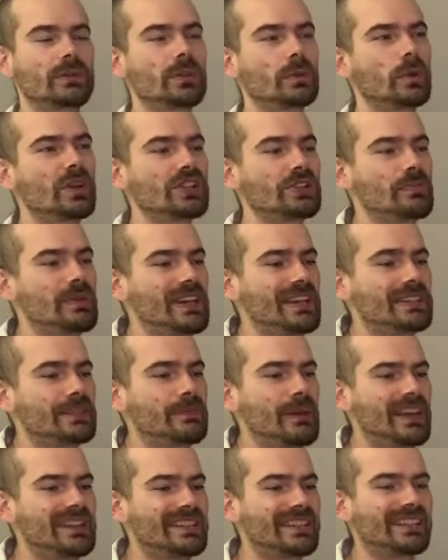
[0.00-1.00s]
which means
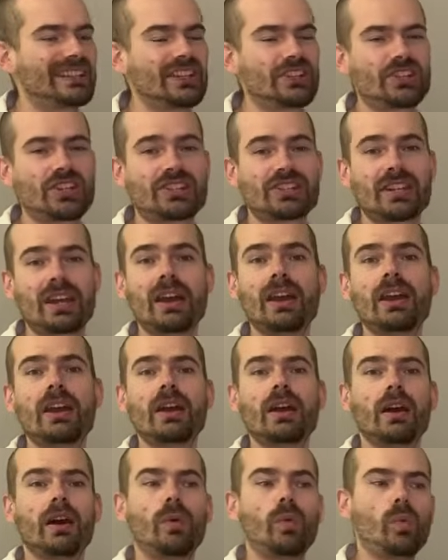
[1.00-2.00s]
basically just
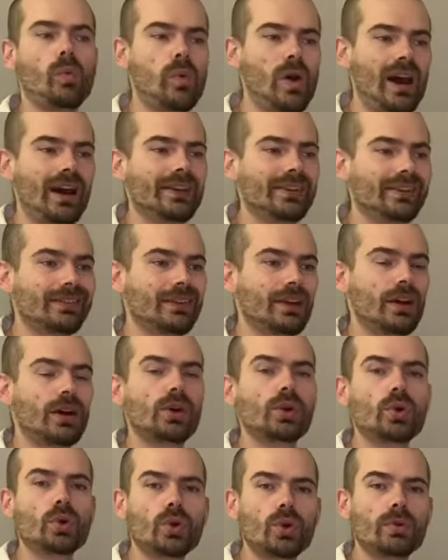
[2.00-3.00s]
one
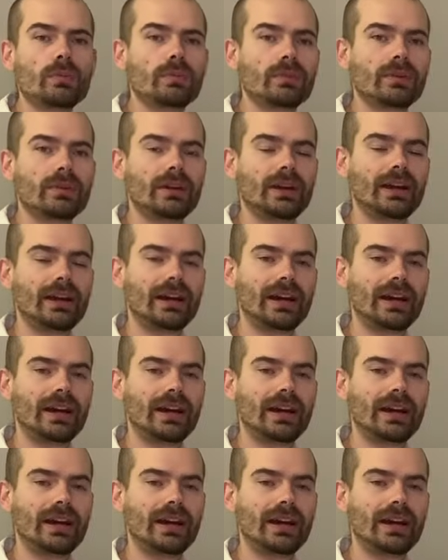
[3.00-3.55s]
room